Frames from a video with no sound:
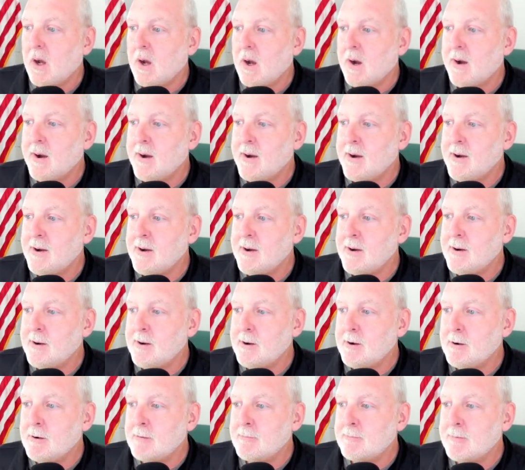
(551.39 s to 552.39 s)

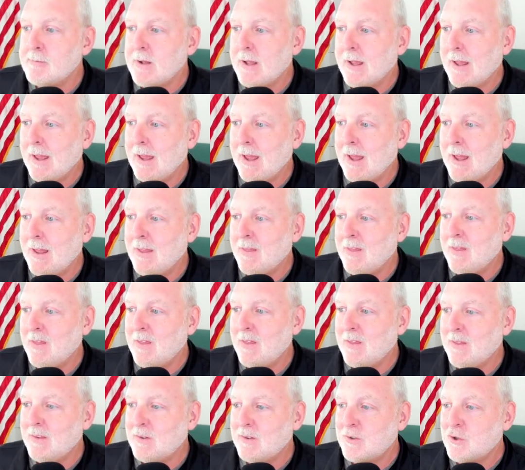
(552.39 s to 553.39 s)

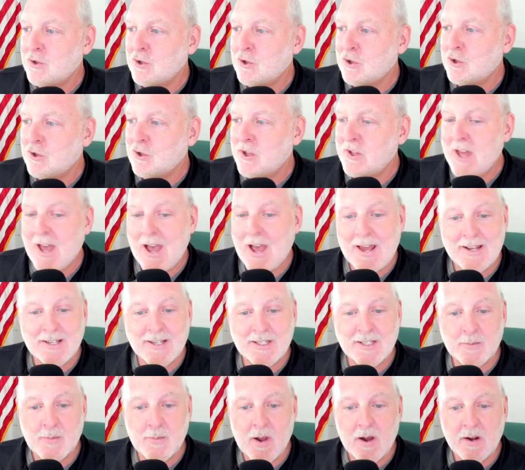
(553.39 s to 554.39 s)
And that
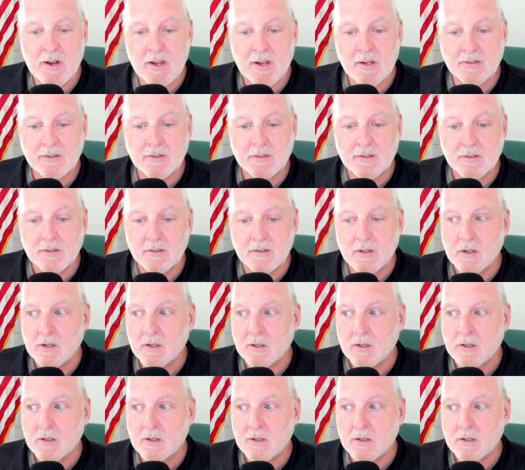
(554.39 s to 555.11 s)
is about it.